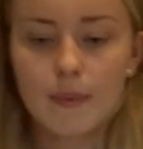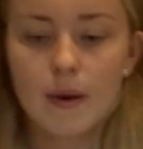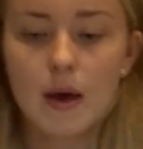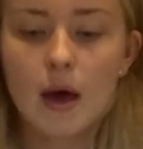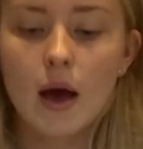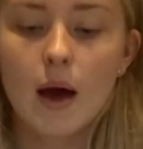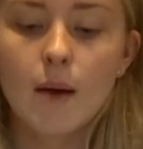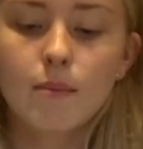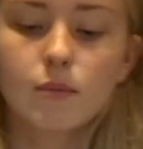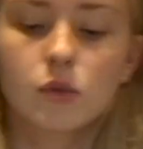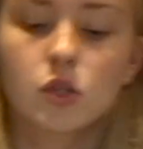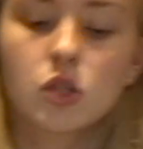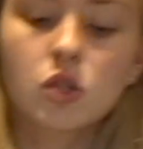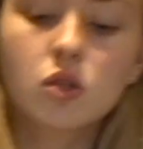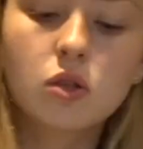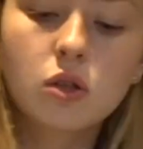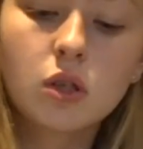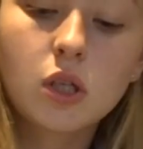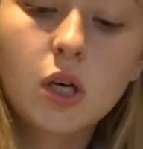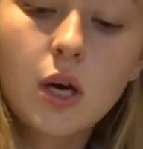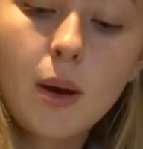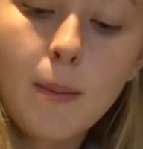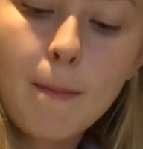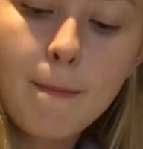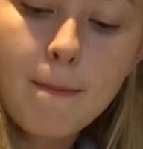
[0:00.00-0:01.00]
it and we're just
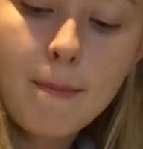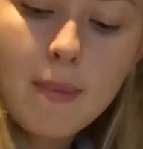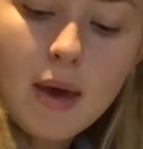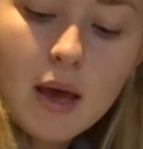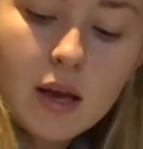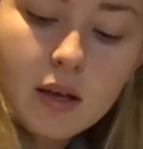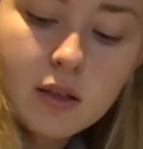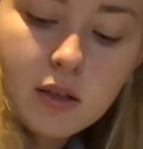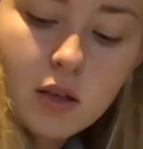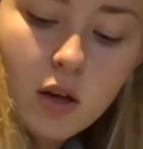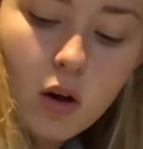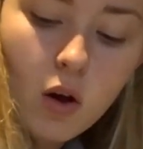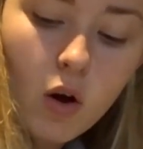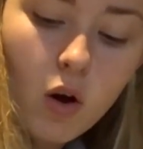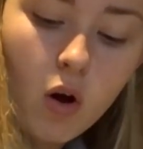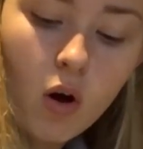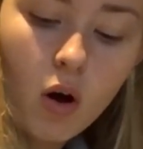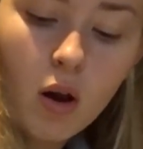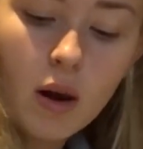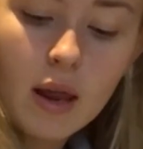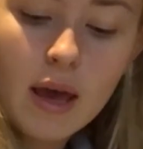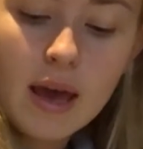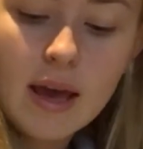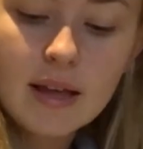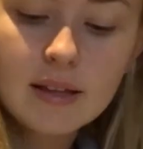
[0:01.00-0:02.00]
gonna mix it
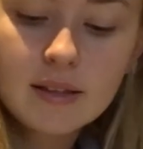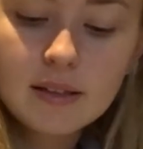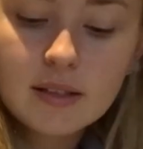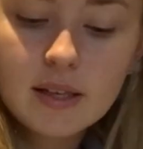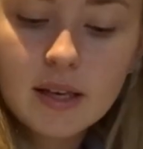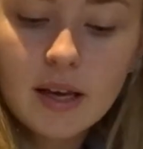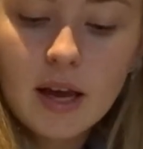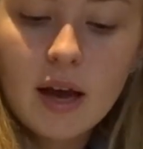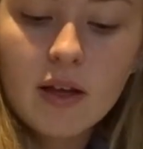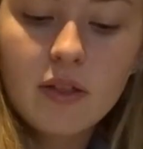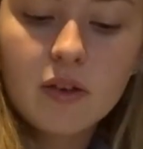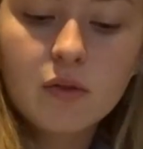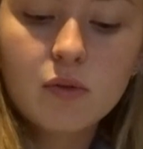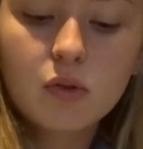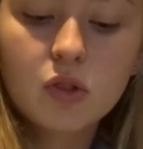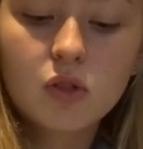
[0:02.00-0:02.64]
all in together.